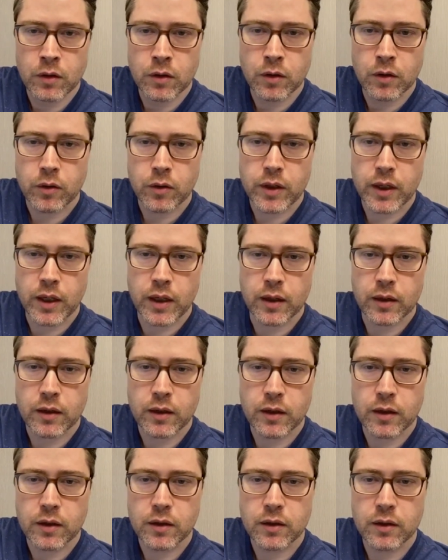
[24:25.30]
Okay,
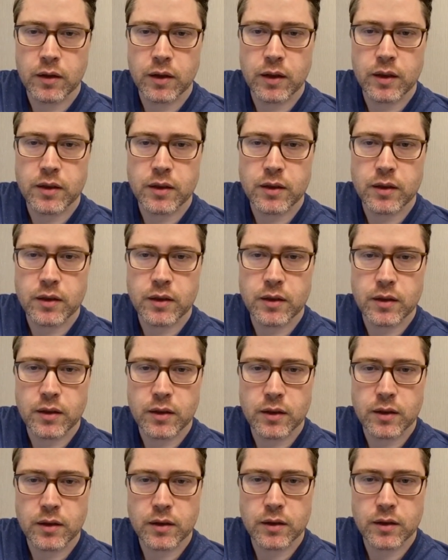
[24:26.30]
let's
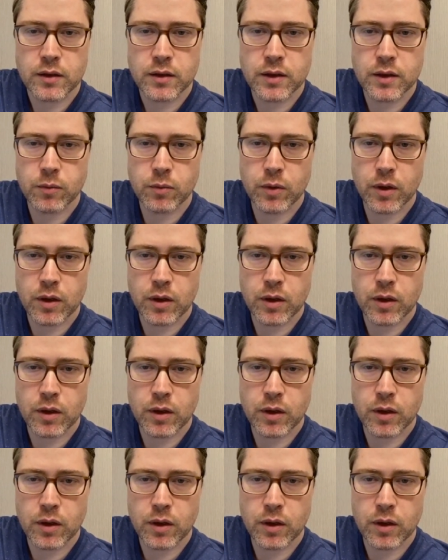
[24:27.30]
see what